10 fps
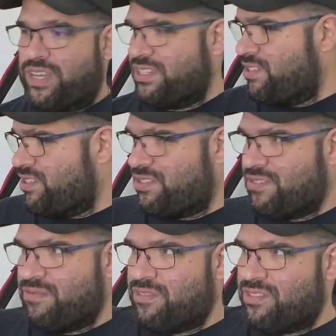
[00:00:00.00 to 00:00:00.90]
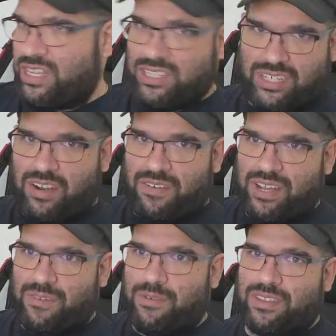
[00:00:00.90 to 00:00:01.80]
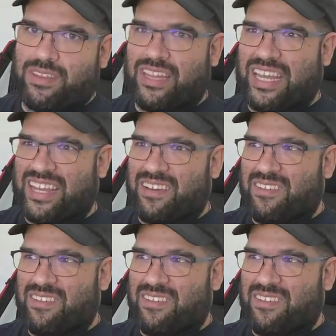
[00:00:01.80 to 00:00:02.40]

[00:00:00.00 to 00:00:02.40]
It's just stationary with like